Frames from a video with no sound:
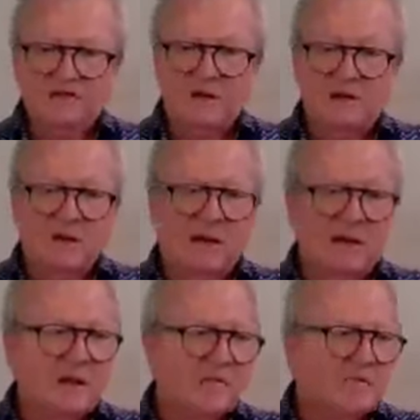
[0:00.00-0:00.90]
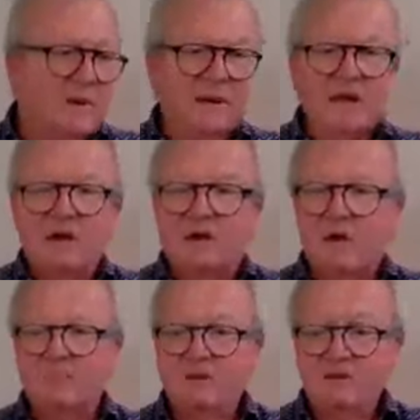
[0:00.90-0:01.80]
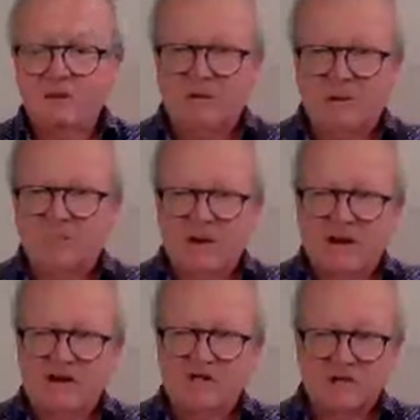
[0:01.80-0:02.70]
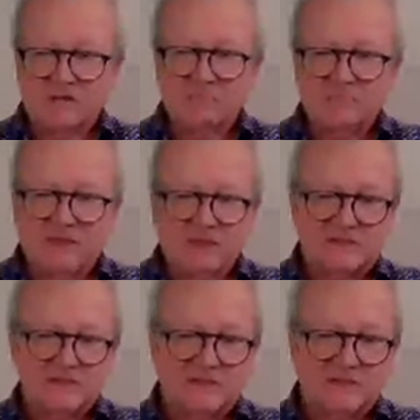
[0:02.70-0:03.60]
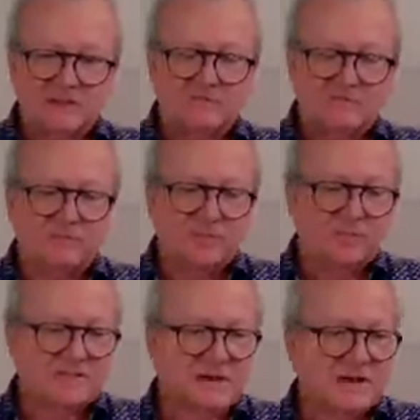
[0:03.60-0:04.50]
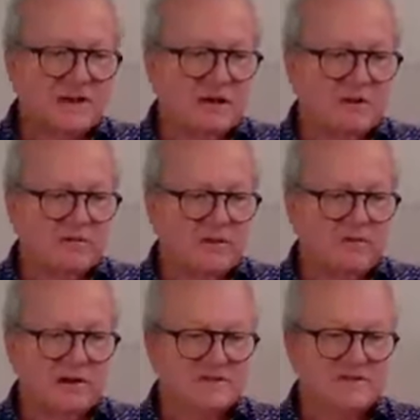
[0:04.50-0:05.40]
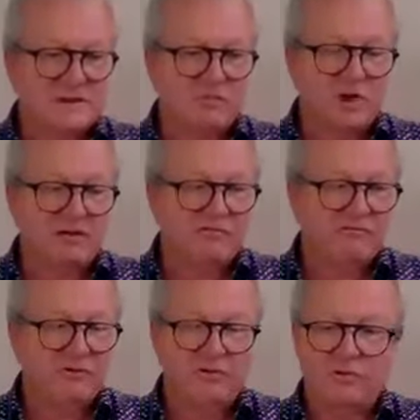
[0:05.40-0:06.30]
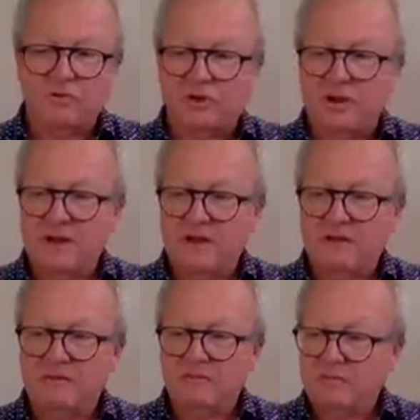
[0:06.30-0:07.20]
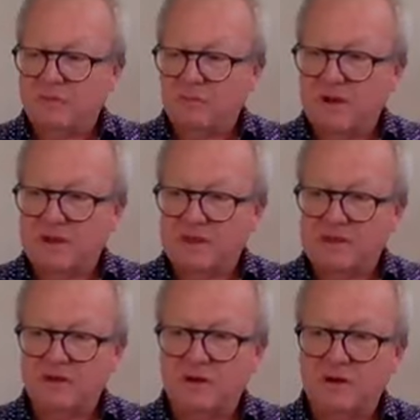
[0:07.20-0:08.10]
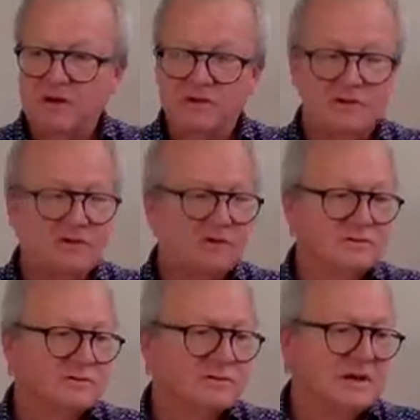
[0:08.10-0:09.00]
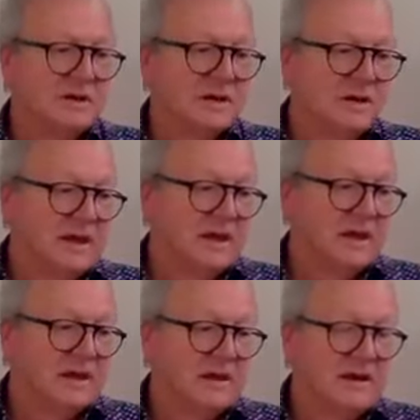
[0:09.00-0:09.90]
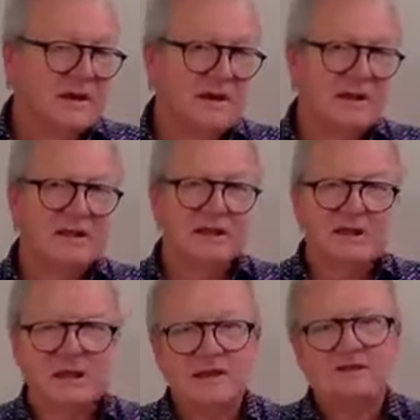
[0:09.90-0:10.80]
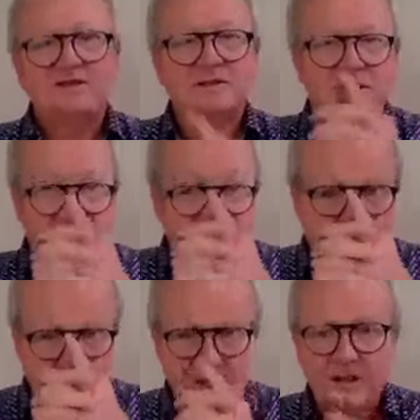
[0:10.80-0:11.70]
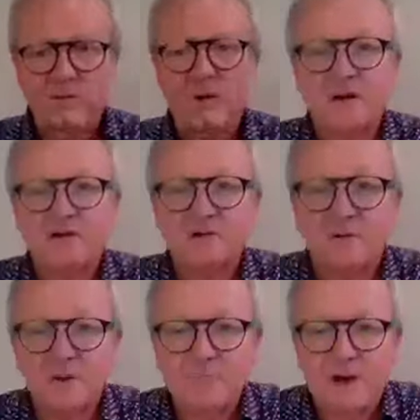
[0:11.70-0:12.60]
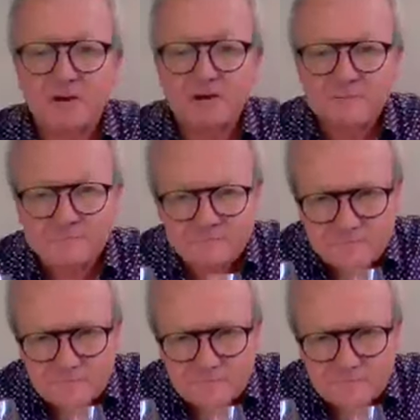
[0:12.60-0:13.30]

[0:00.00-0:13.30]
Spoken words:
But it's not like making a combination. It's just deciding on the right stemware for the wine that you're going to use. And I think that is really what it's all about.